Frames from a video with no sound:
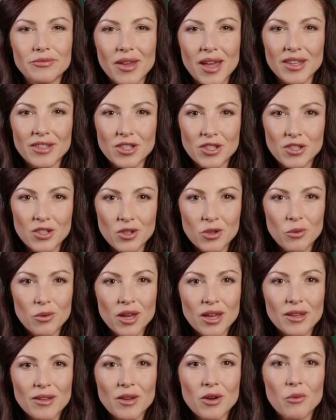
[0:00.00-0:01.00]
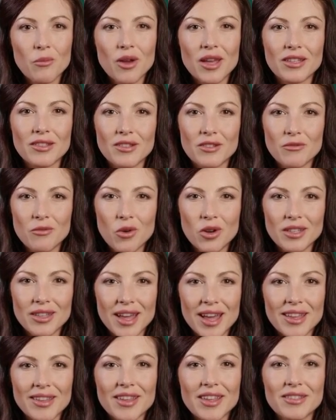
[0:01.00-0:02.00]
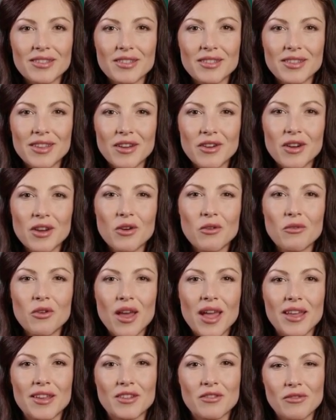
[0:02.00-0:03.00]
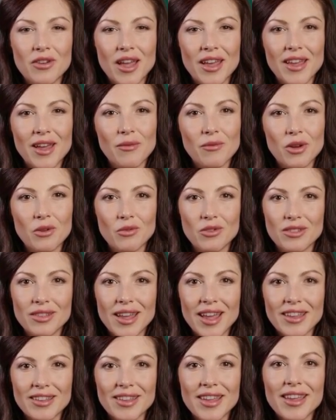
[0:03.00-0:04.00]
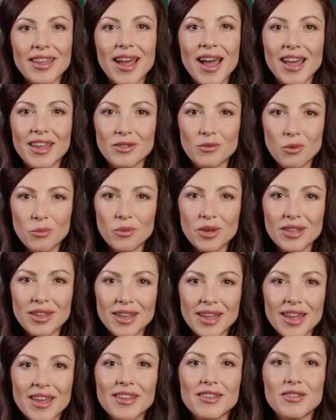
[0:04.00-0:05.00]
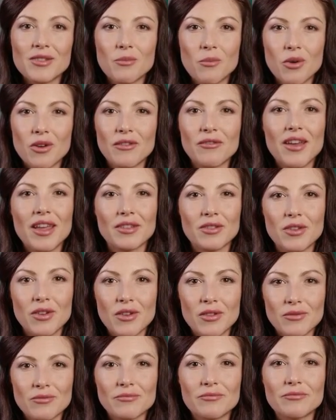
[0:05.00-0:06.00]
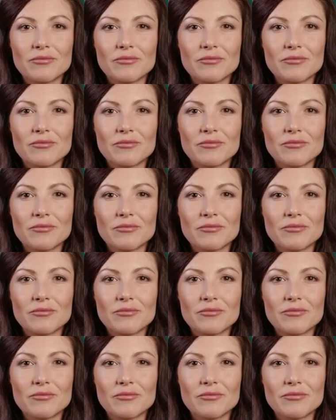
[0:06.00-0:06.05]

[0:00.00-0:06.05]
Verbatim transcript: Additionally, arrays avoid the unnecessary overhead of dynamic resizing, as would be the case with a vector.